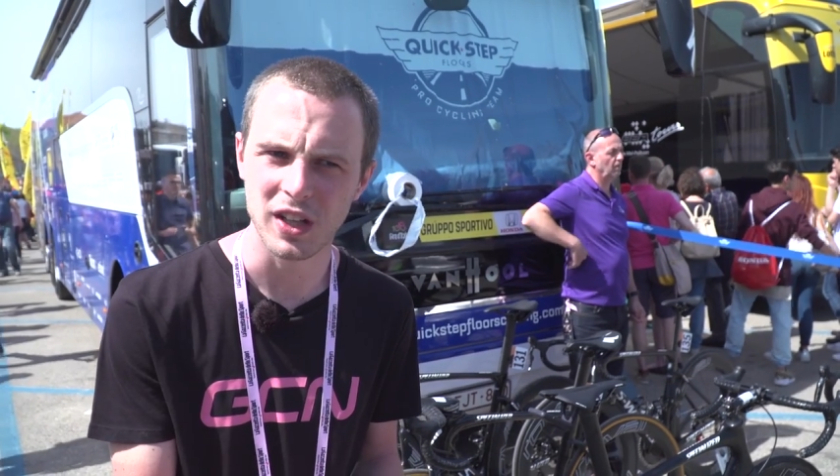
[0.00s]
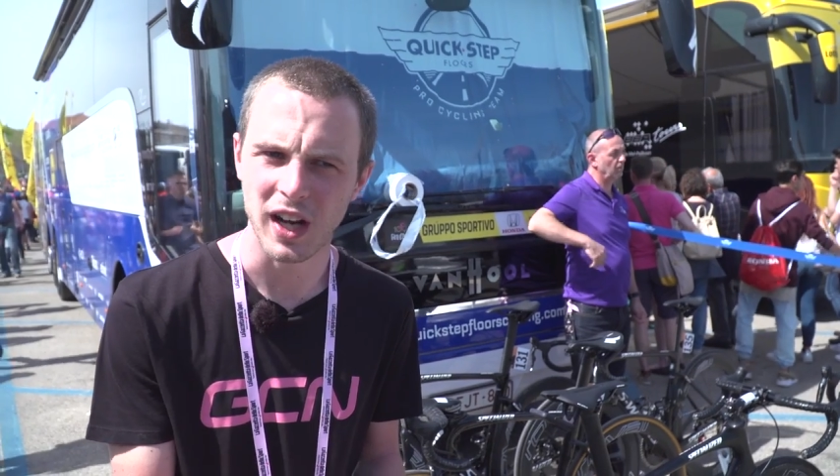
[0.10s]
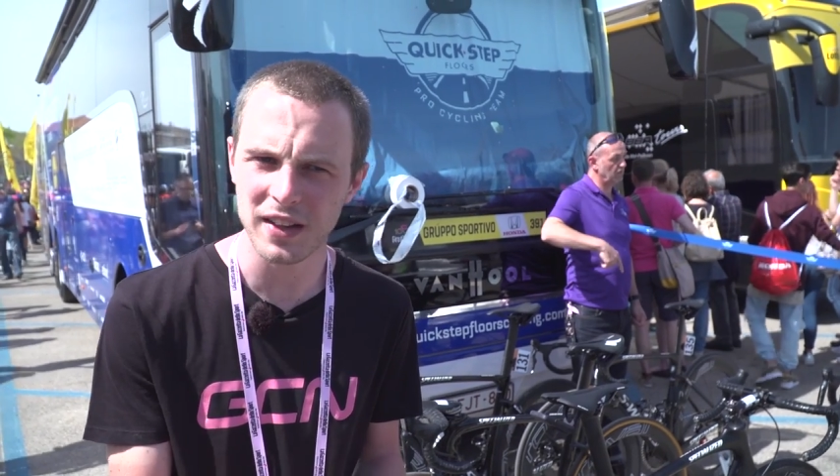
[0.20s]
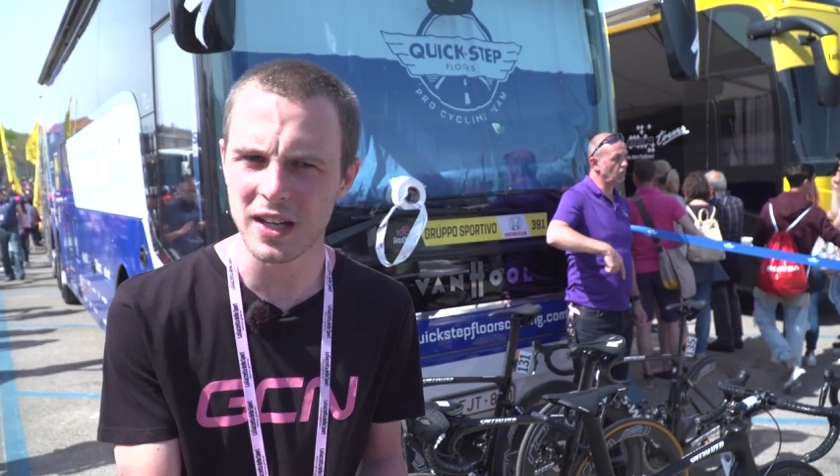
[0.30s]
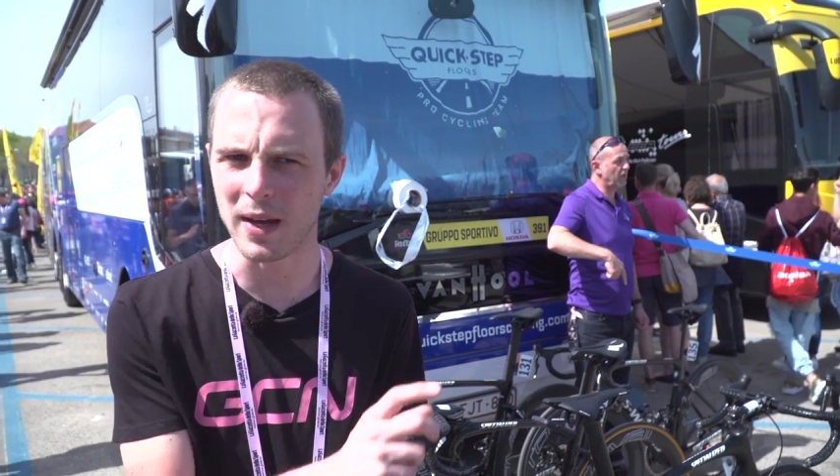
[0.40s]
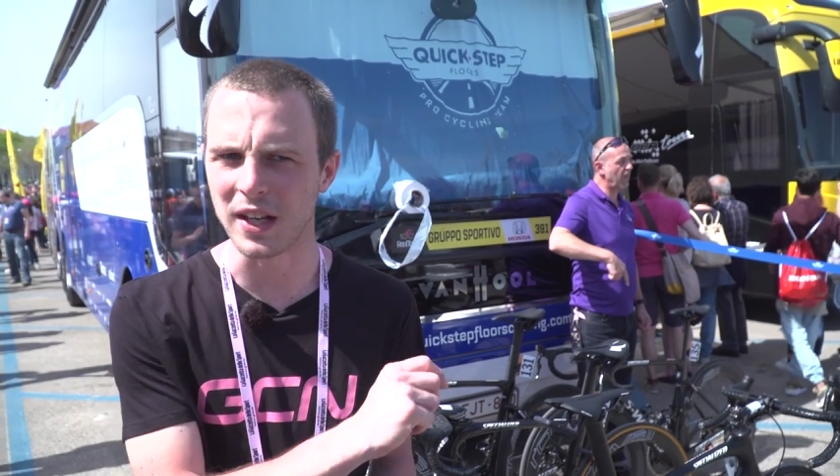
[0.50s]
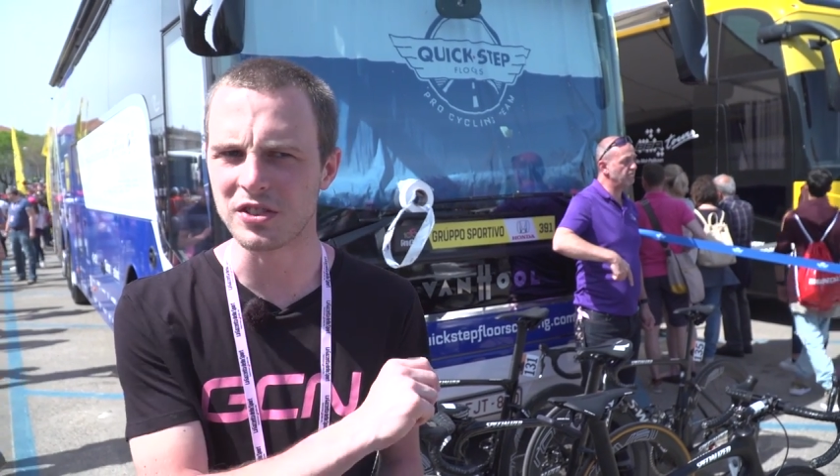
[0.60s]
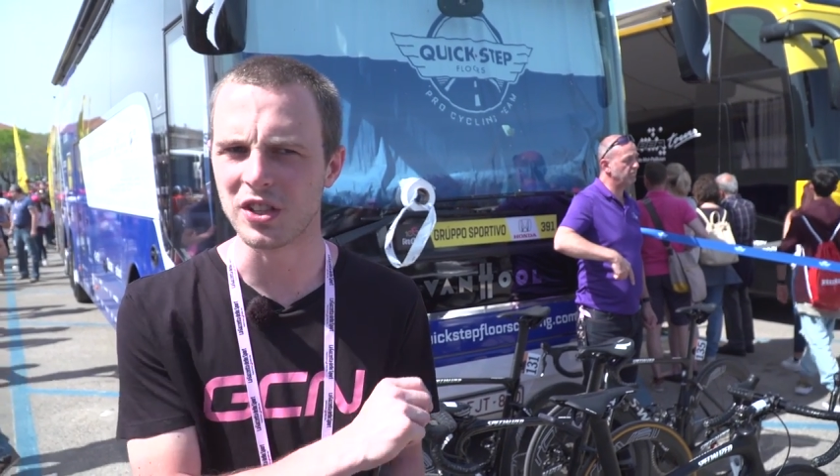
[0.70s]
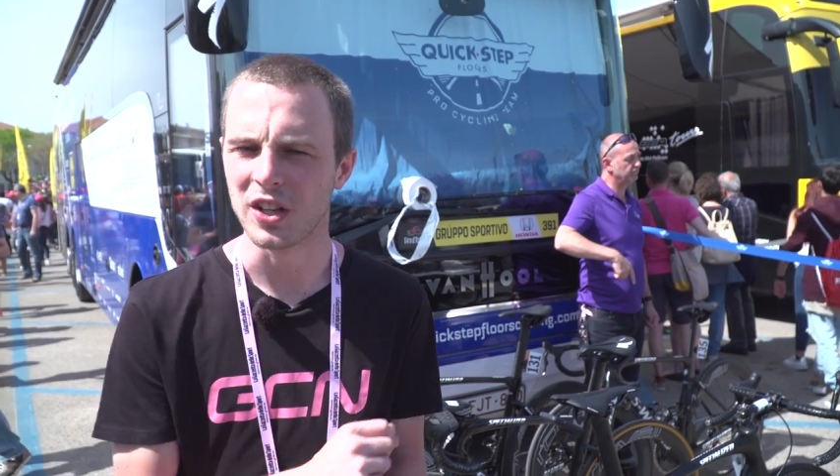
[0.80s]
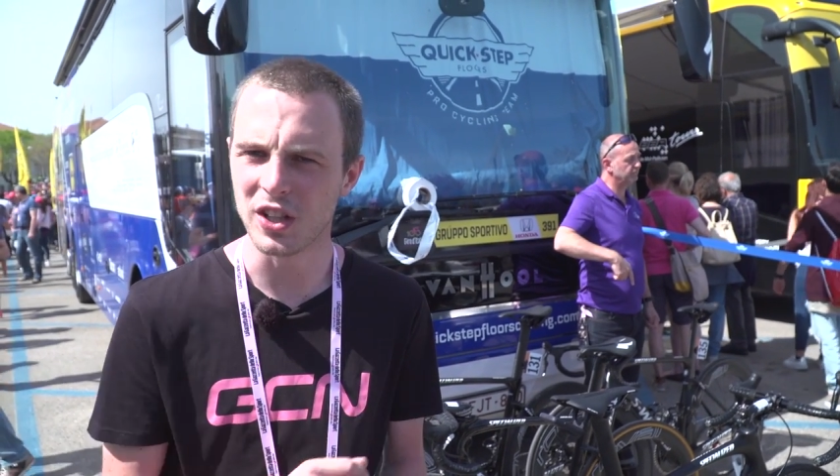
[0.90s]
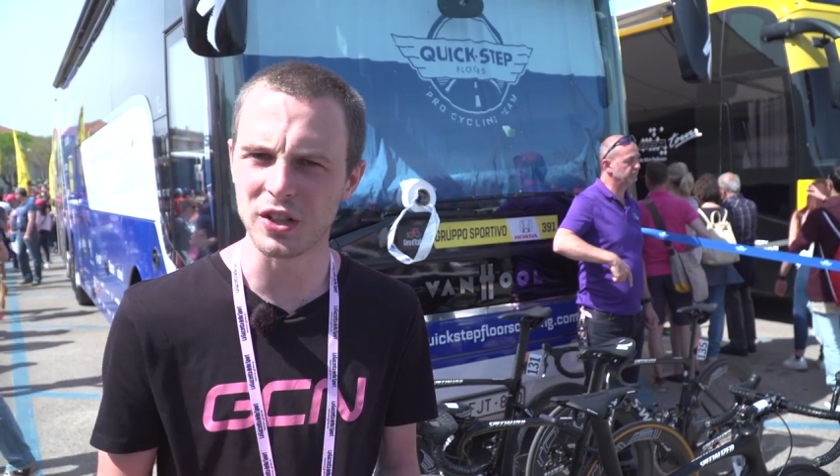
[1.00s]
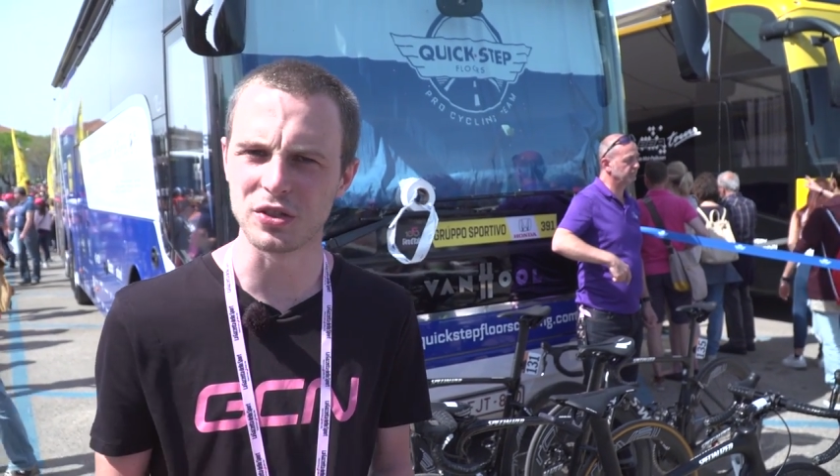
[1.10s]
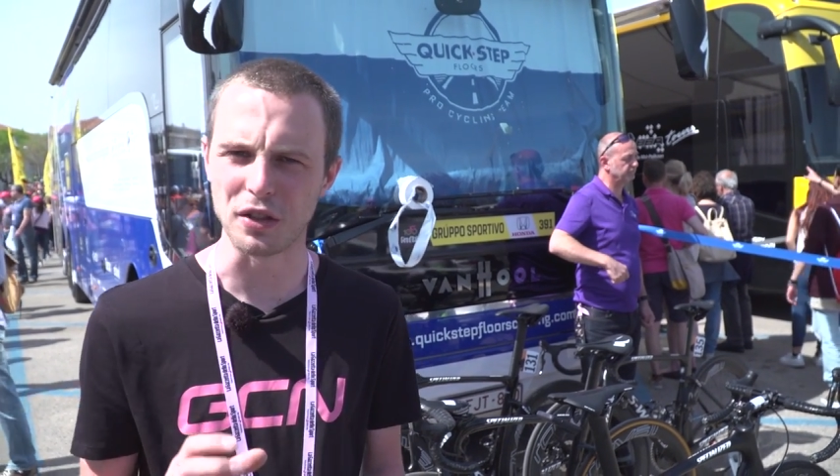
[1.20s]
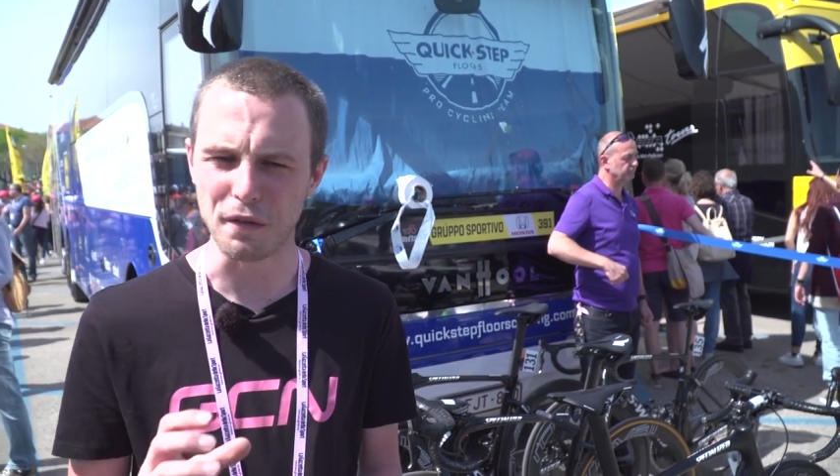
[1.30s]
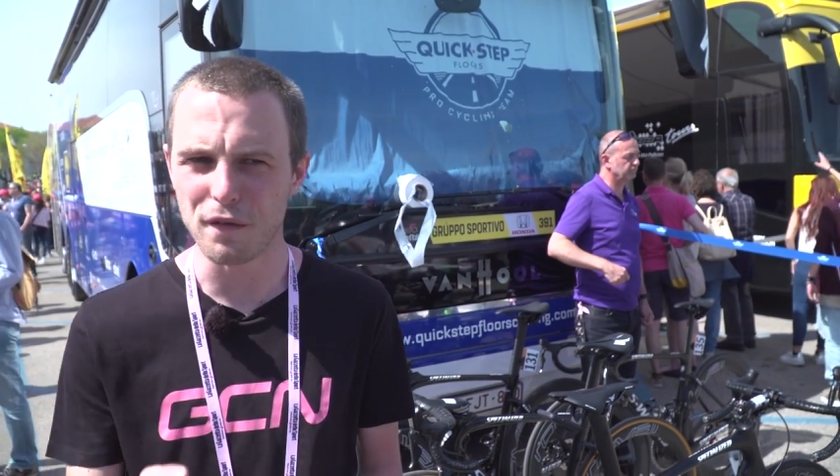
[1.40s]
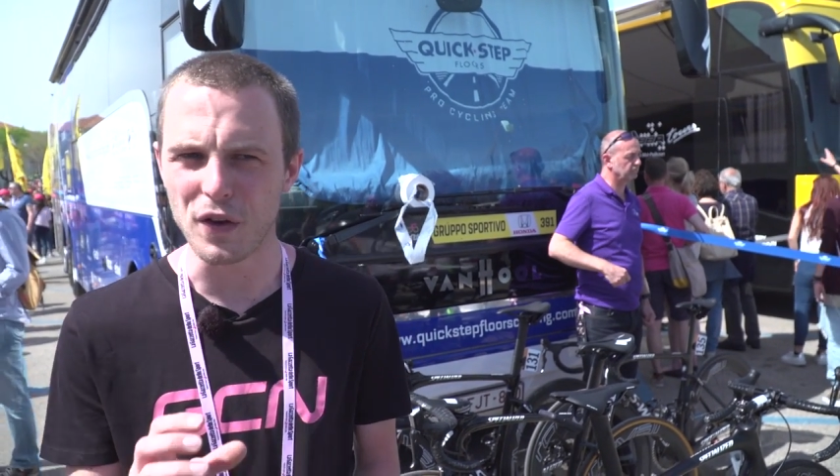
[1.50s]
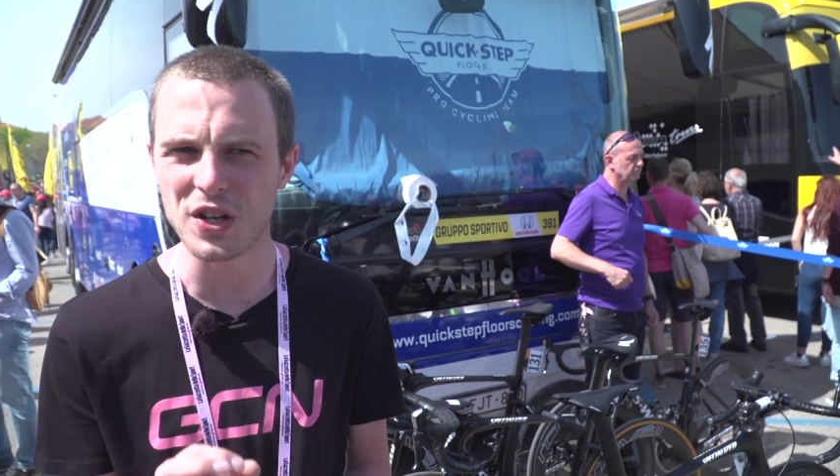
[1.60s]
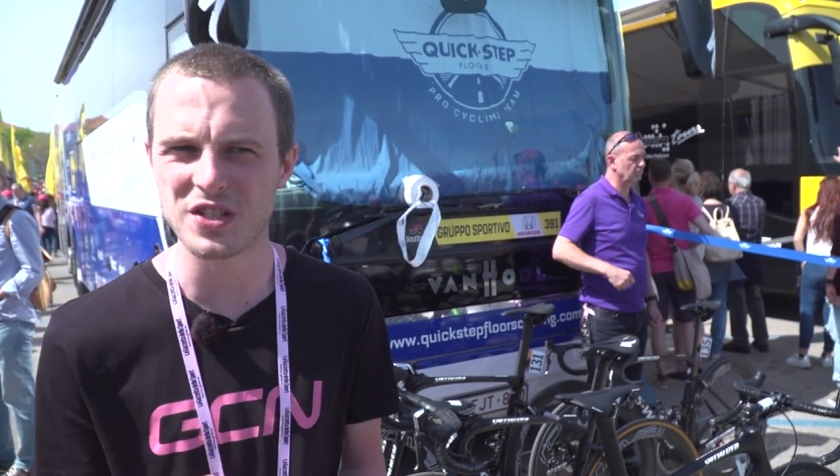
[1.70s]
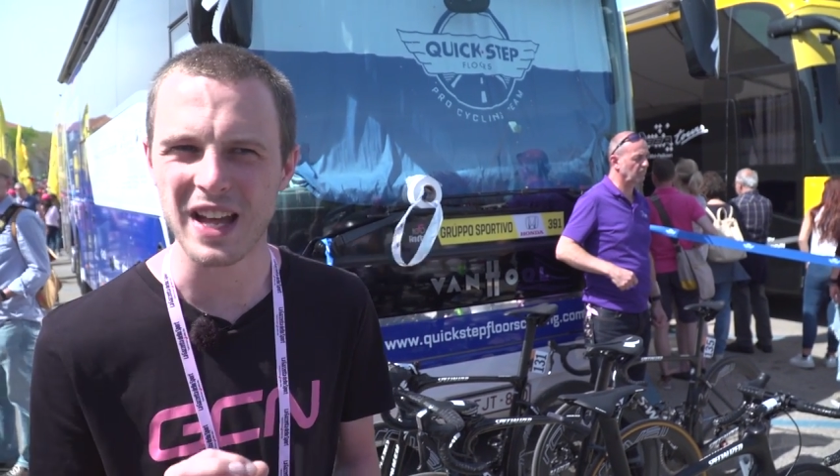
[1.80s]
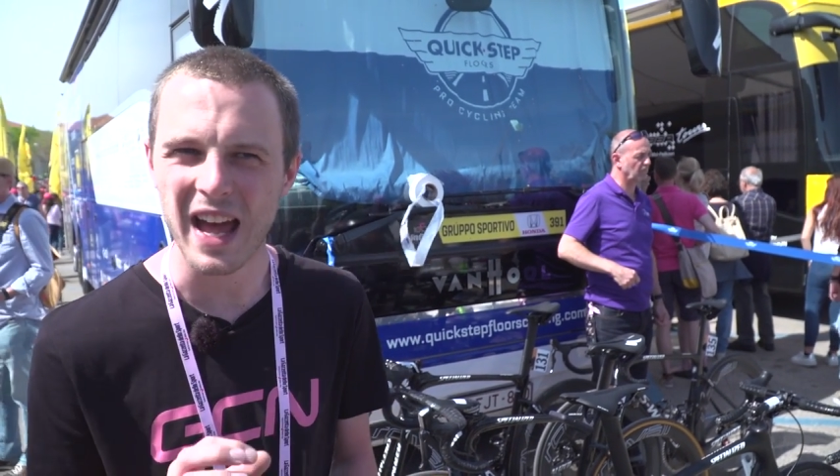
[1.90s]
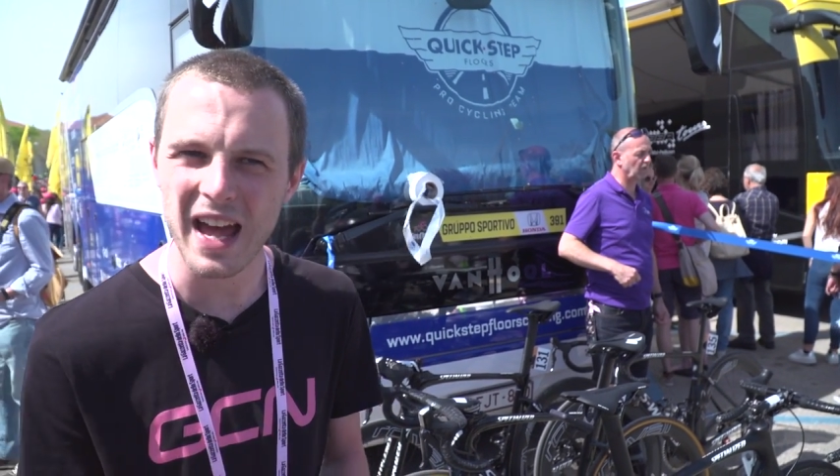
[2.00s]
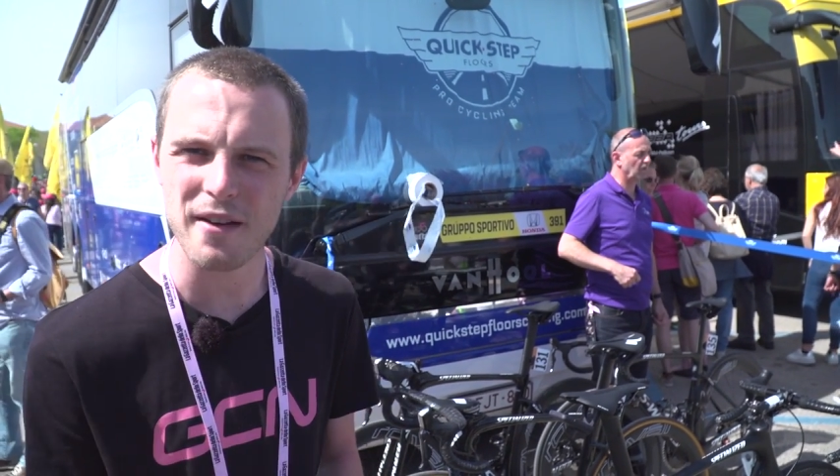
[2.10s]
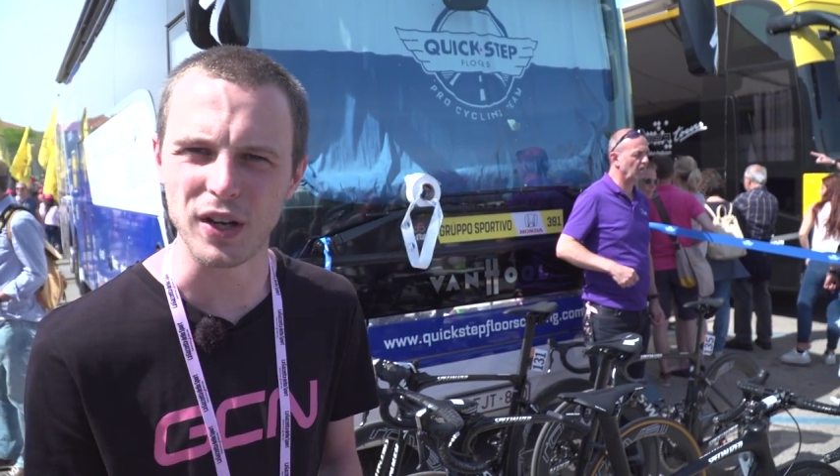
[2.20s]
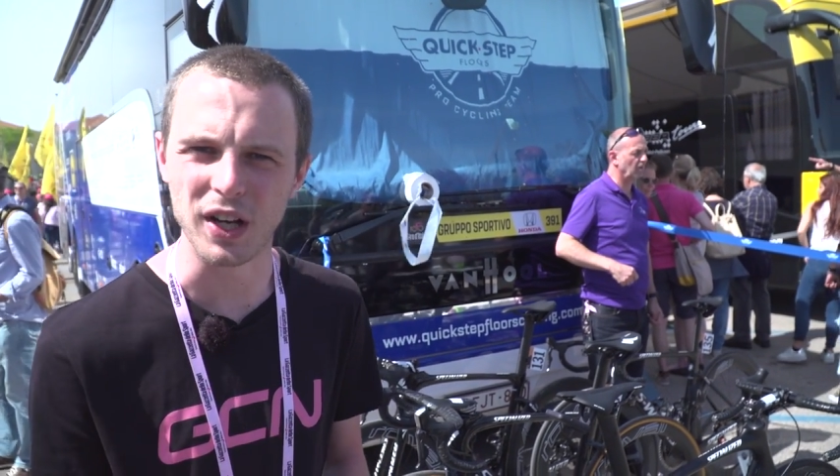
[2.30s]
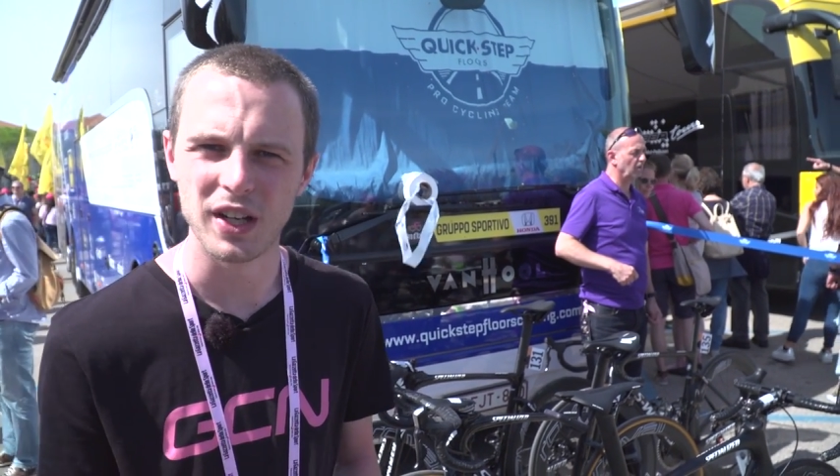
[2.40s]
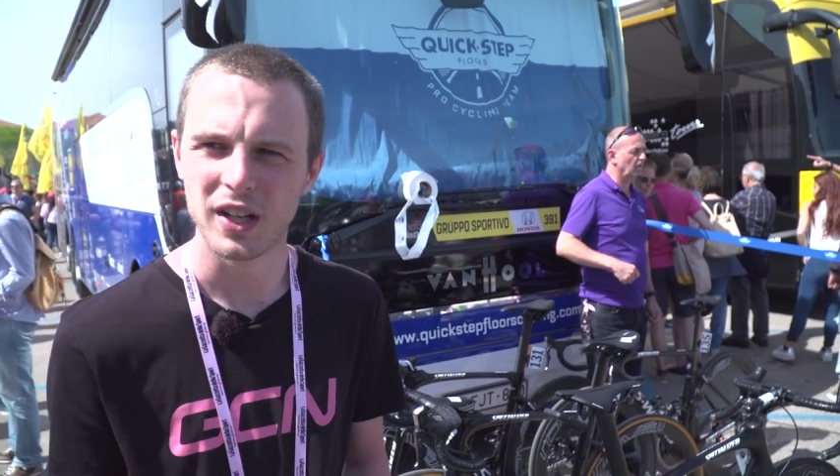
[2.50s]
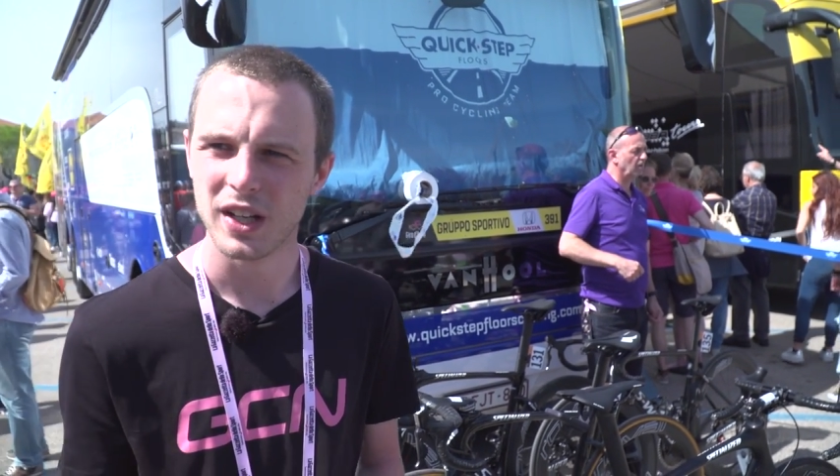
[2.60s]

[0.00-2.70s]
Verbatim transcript: I think it makes Jungels the first ever